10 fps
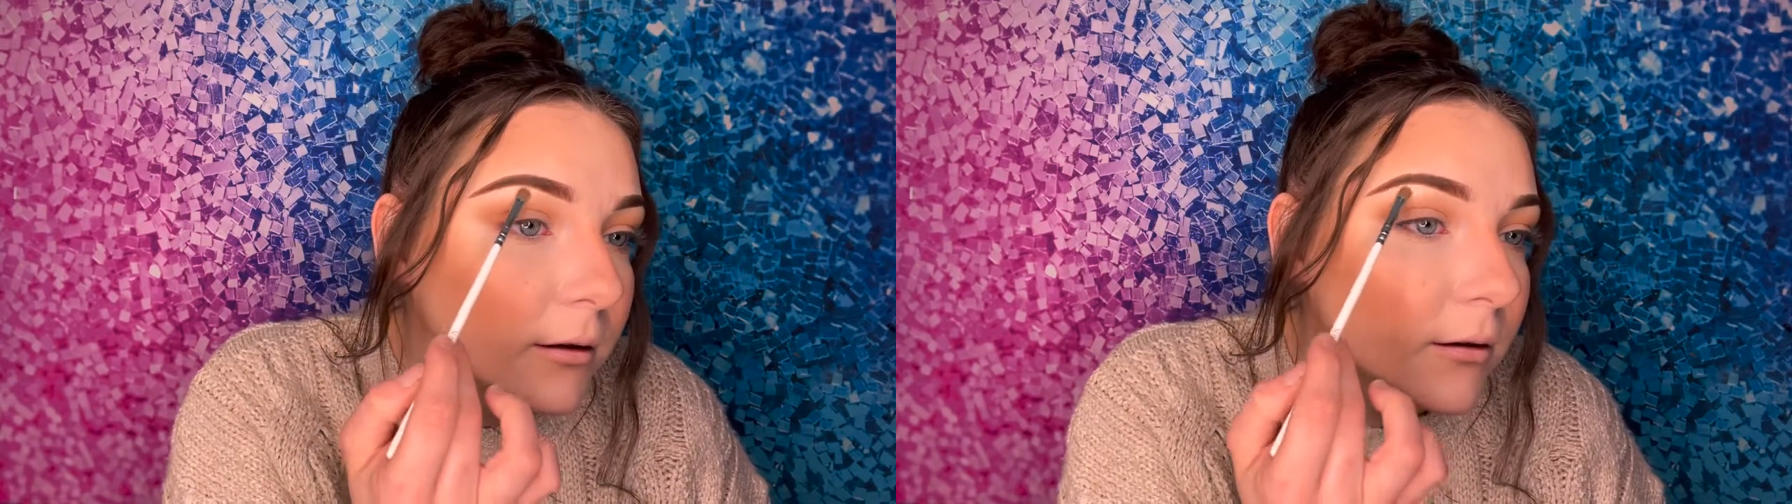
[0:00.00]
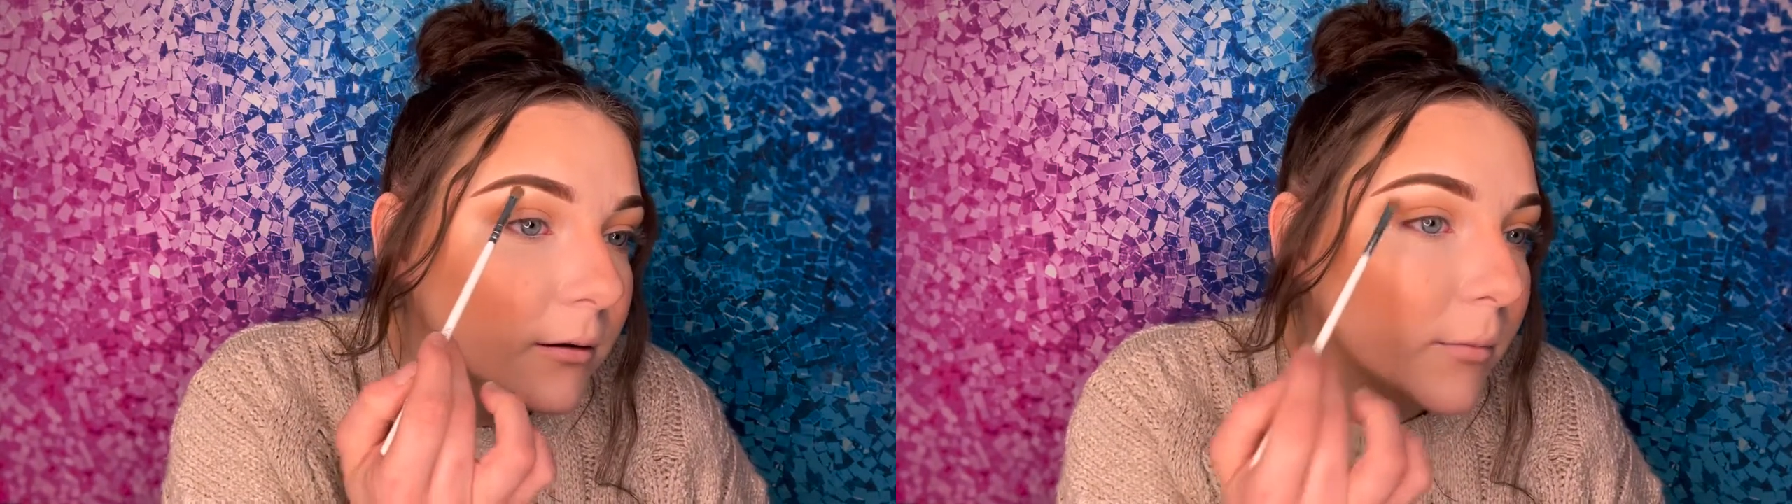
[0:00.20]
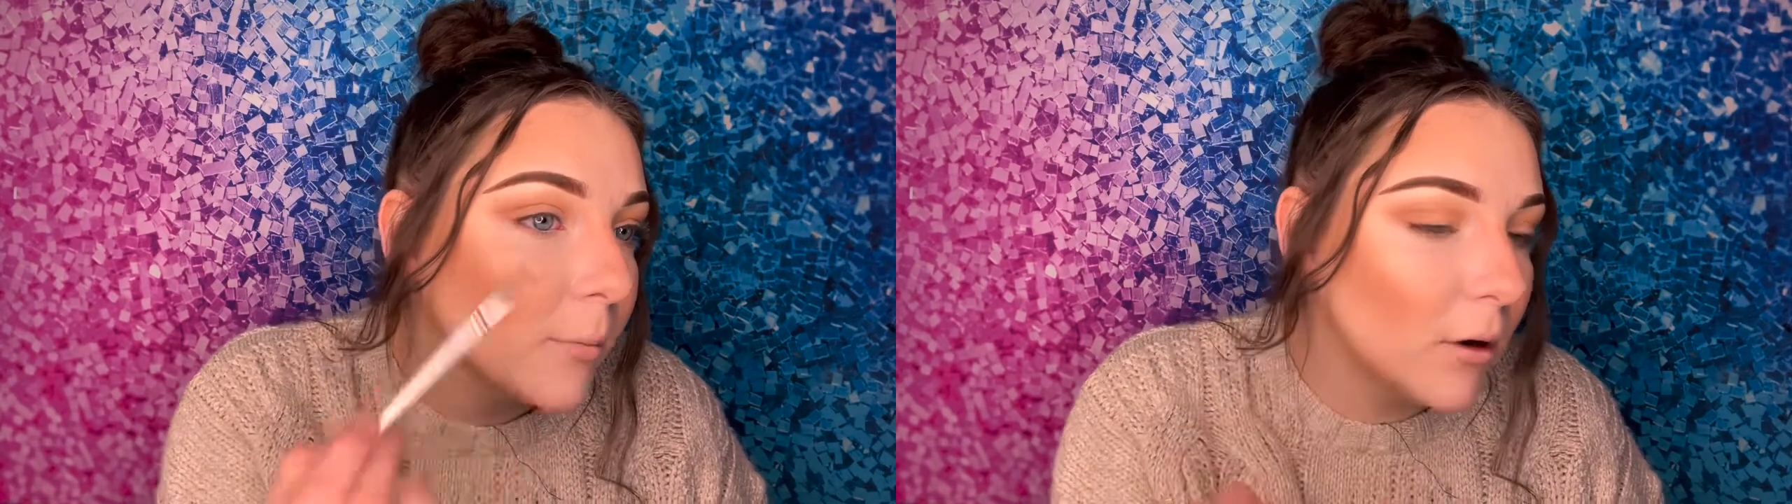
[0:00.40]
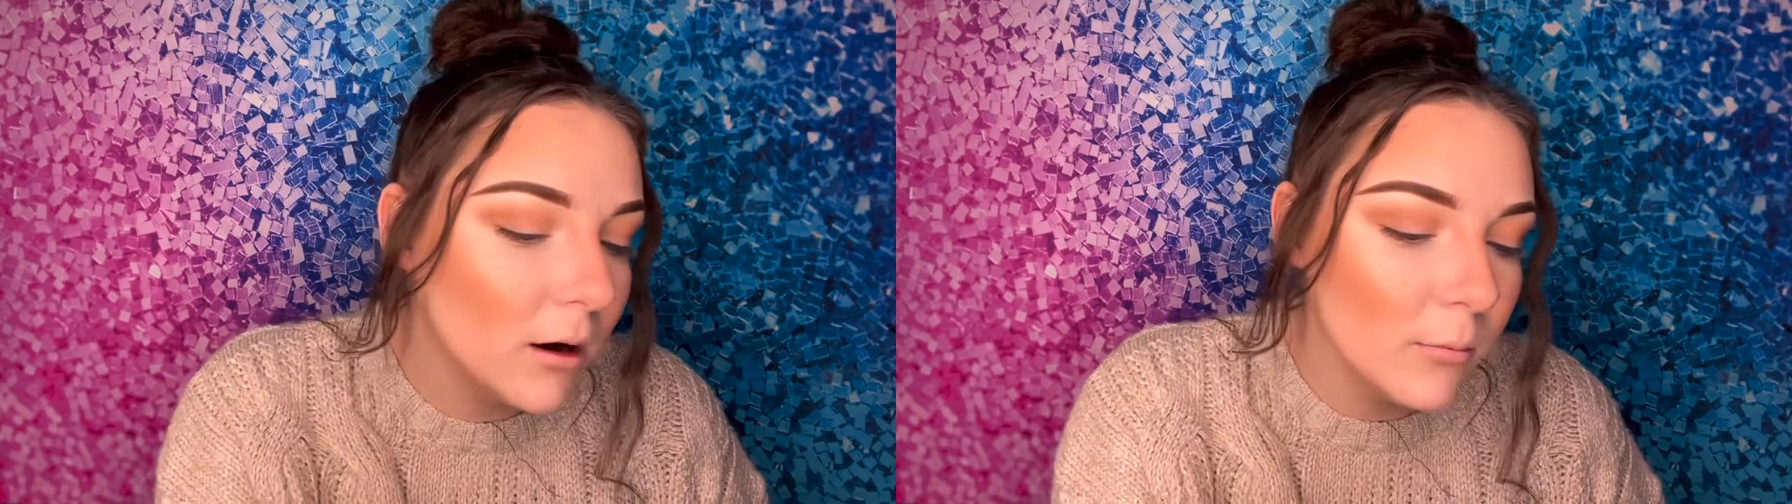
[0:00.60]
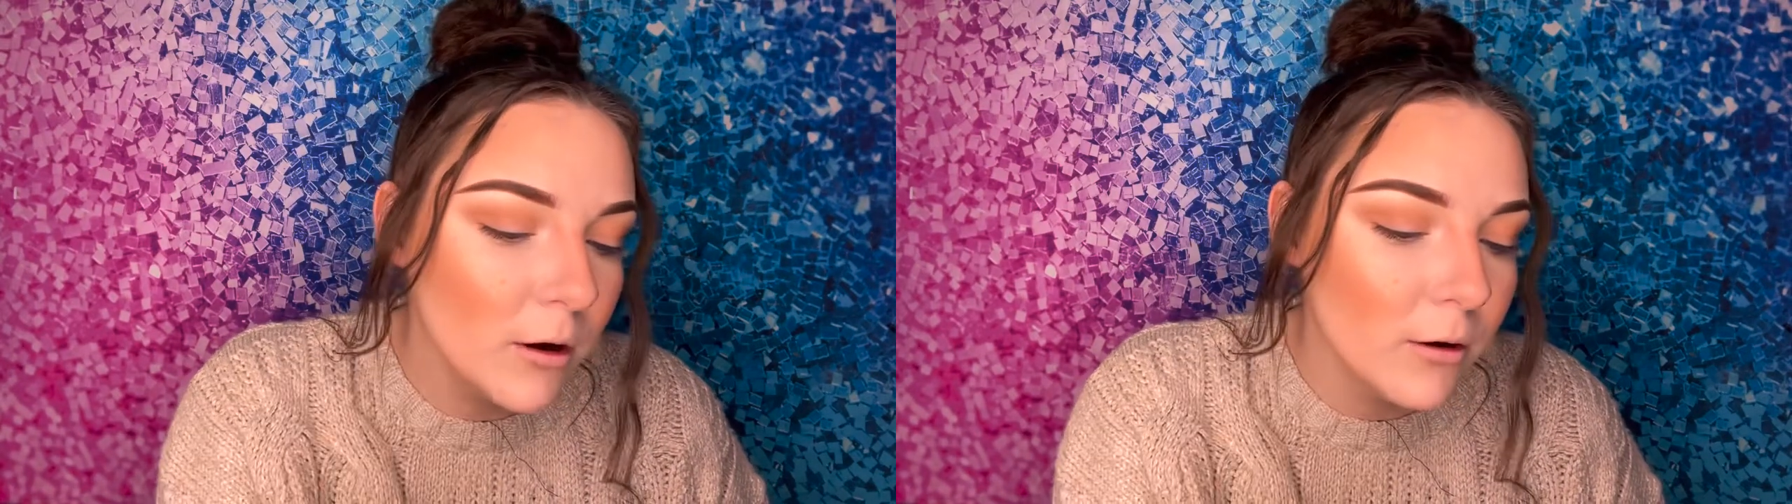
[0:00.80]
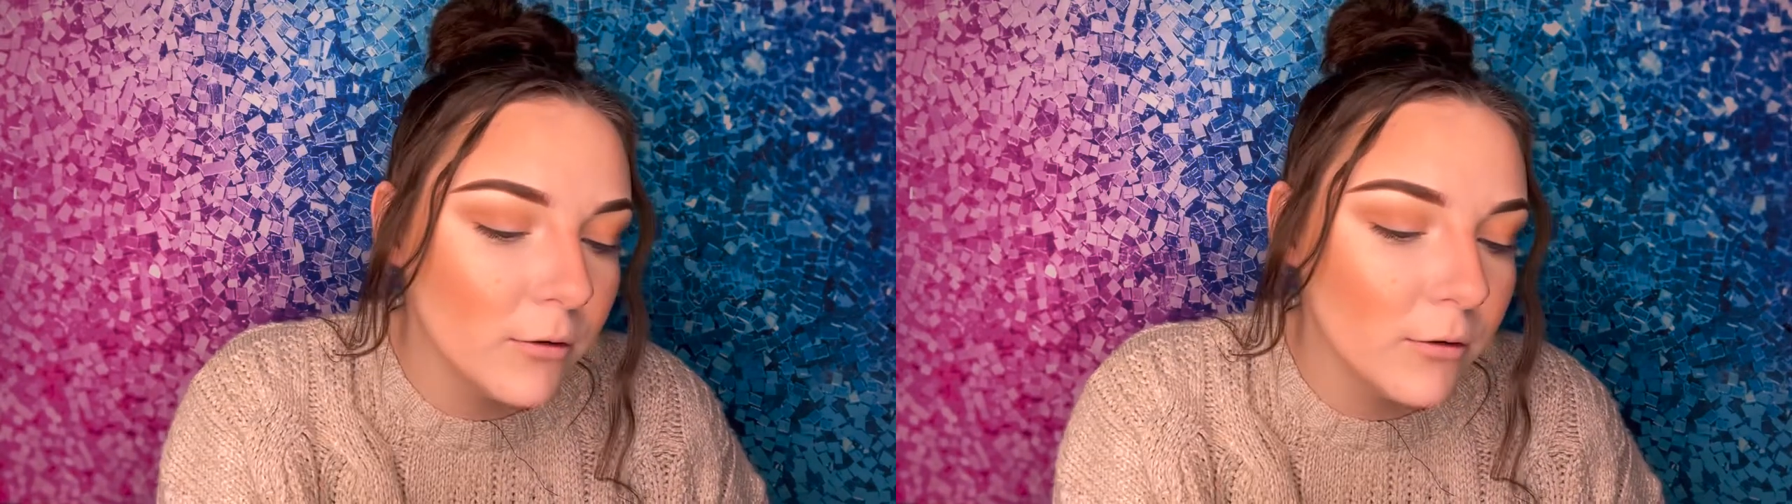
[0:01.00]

under my brow bone.